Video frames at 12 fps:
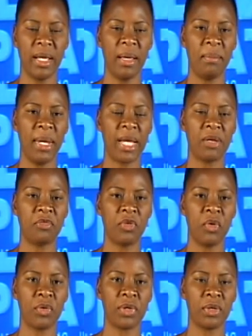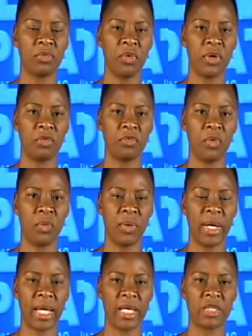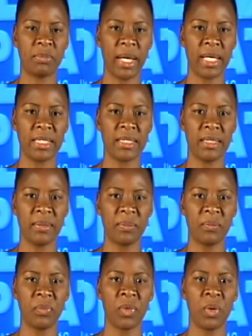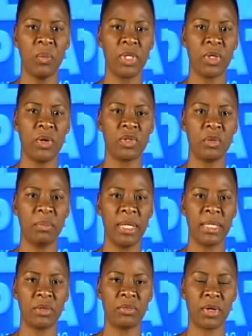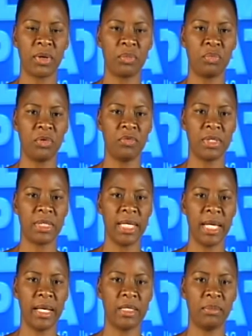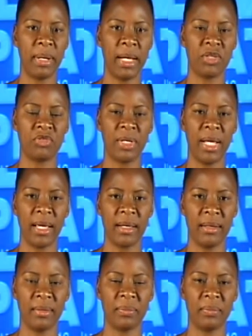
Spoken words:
making 444 against Pakistan, which also beat a record previously held by Sri Lanka.